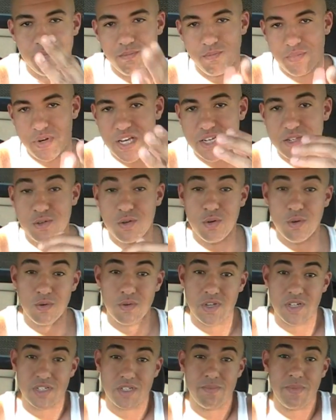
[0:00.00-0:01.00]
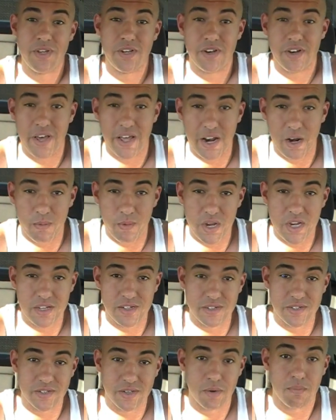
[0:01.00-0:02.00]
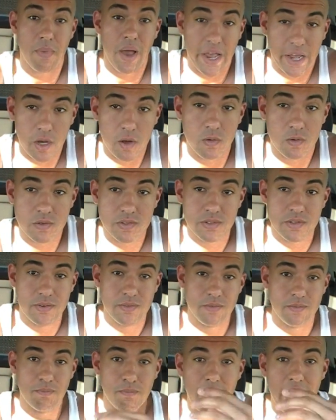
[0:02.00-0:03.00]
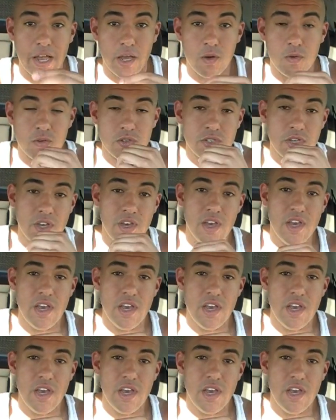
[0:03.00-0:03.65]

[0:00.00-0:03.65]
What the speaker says: But that's cool, because to me they're not outrageous. They're my goals. My goals.